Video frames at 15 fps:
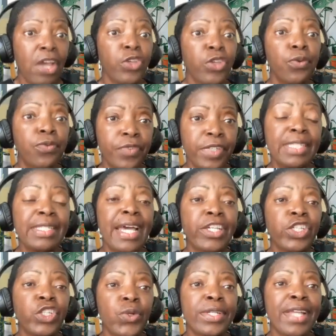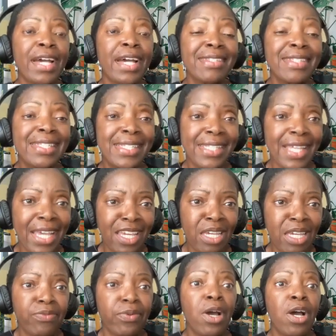you feel like you're not
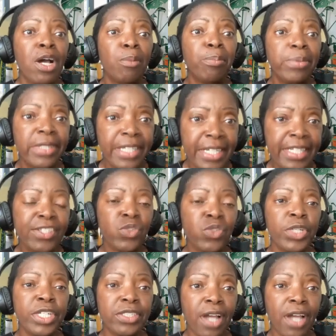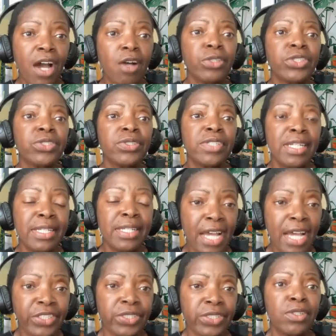safe, please reach out to the
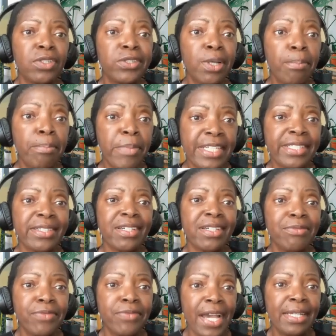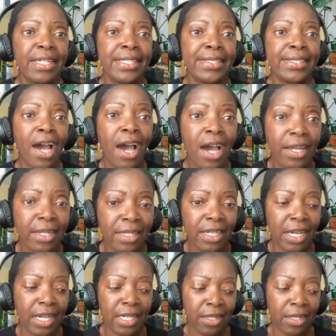National Domestic Violence Hotline.